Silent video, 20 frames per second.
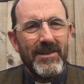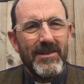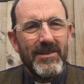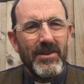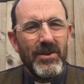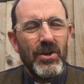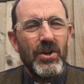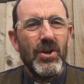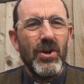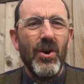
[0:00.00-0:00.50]

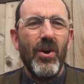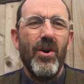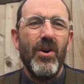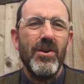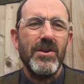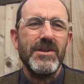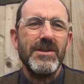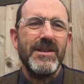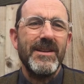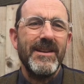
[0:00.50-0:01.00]
That
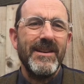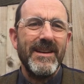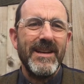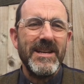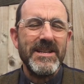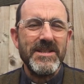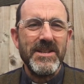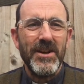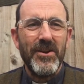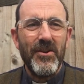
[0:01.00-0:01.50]
God
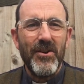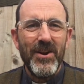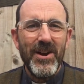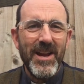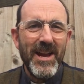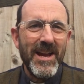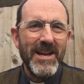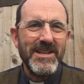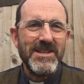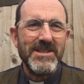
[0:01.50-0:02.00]
is the
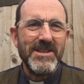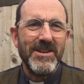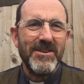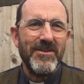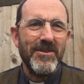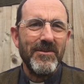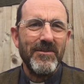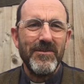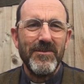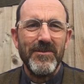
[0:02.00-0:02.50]

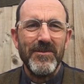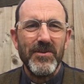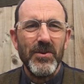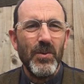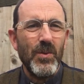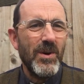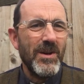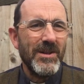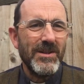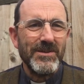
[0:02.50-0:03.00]
creator of the
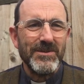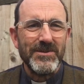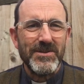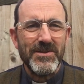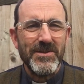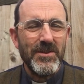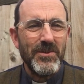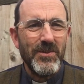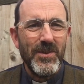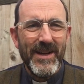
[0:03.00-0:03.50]
world
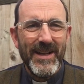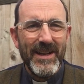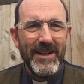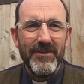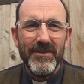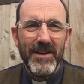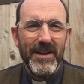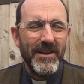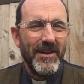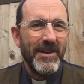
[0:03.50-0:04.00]
that we
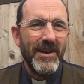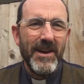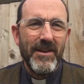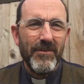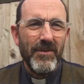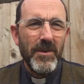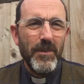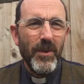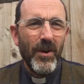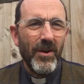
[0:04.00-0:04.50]
live in and
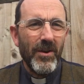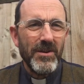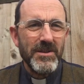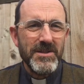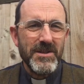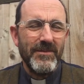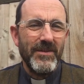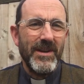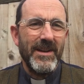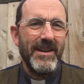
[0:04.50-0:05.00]
every
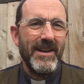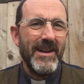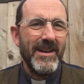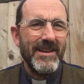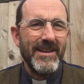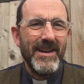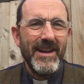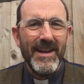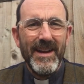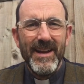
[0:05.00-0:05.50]
part of it.
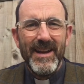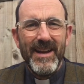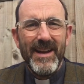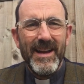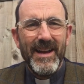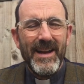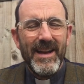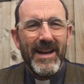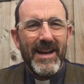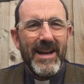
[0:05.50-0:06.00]

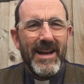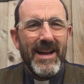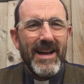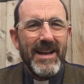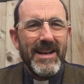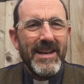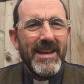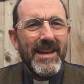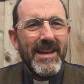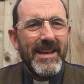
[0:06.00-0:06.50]

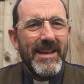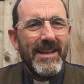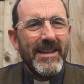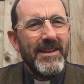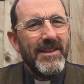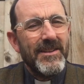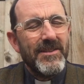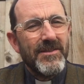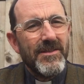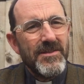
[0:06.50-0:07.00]
And
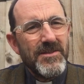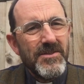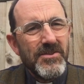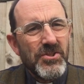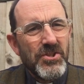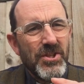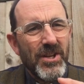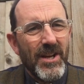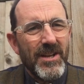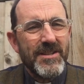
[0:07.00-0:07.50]
he doesn't
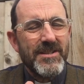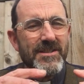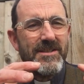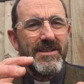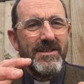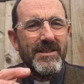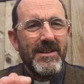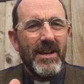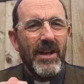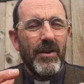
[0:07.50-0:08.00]

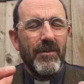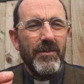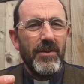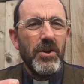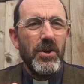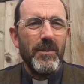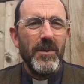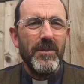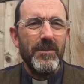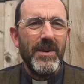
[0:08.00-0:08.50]
just love
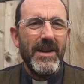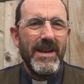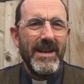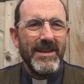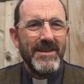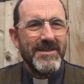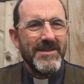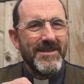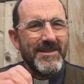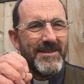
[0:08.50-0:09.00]
human
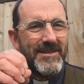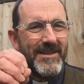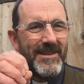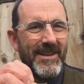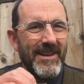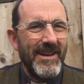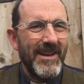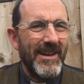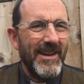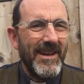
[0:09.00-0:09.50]
beings
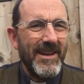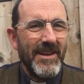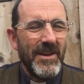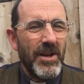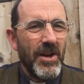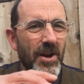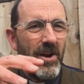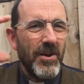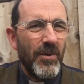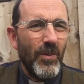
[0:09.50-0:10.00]
in the
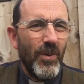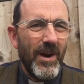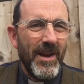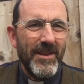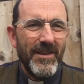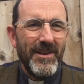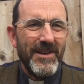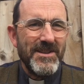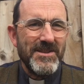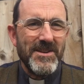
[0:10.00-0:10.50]
kind of
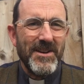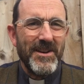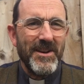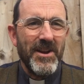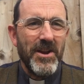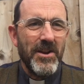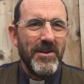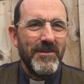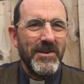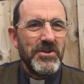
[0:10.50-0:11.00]
way that he's going to
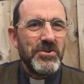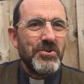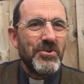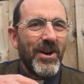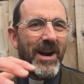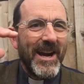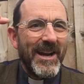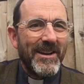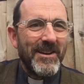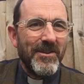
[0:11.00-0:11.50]
kind of
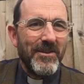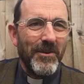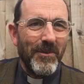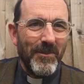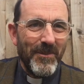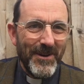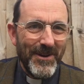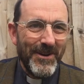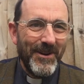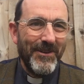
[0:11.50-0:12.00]
extract them
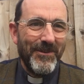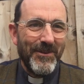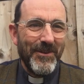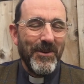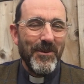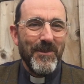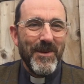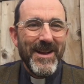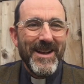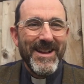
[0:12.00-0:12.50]

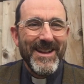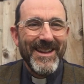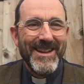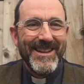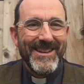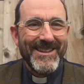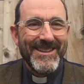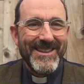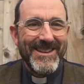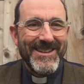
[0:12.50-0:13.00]
from
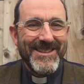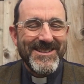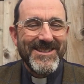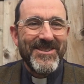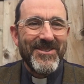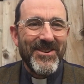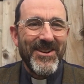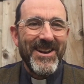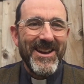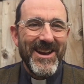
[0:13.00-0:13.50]
this
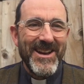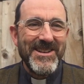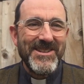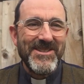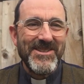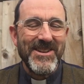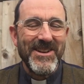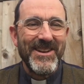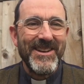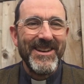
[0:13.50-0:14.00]

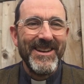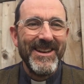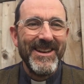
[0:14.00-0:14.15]
creation.